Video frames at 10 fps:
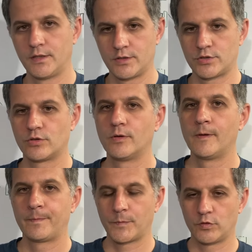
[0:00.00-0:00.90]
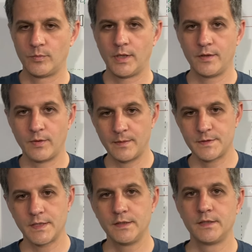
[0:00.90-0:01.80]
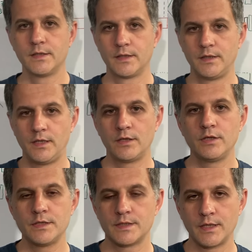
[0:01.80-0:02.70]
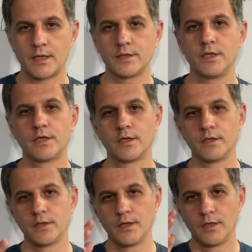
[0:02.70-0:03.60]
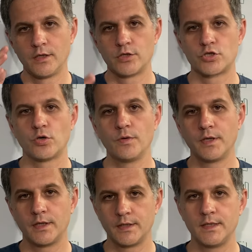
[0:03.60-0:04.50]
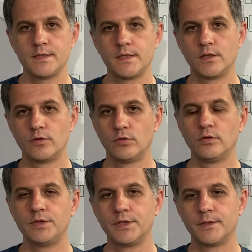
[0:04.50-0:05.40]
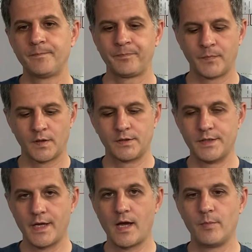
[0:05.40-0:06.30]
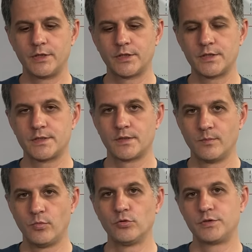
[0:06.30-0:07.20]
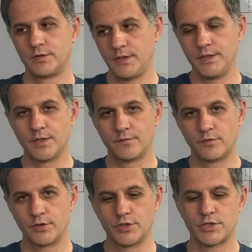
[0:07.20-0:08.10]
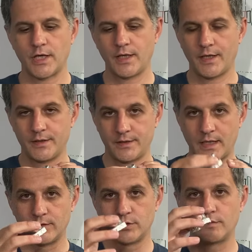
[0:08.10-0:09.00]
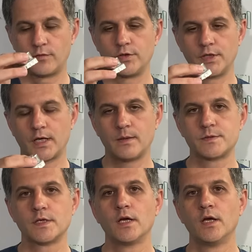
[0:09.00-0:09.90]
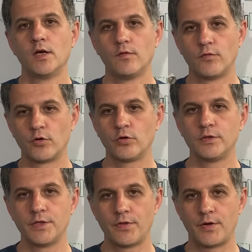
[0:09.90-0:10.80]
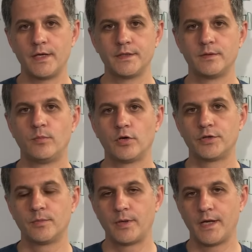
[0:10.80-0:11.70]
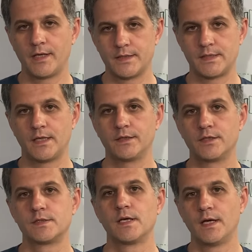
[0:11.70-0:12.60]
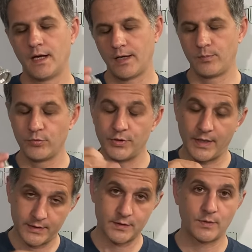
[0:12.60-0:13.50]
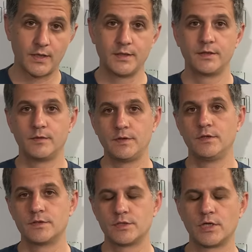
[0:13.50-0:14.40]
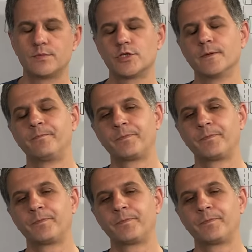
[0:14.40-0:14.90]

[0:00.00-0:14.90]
So on my website there is an article showing and listing all the diameters, both inner for the shell and outer for the cups, for all the threaded bottom bracket standards. I'll put that as well in the video description.